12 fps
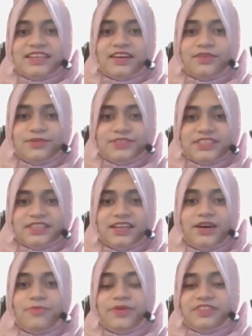a question
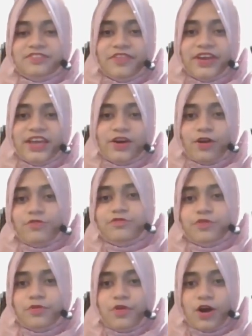with 3 or
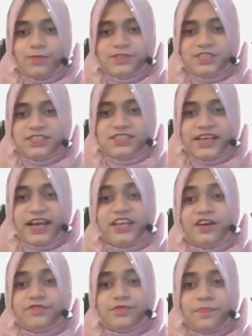4 options and you
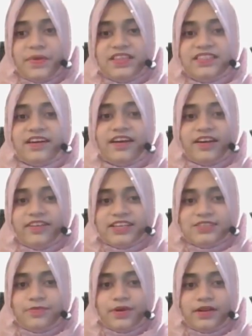have to pick the
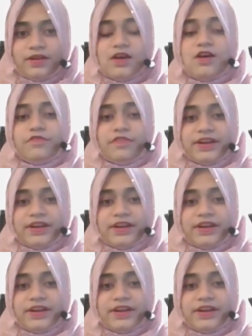correct one. For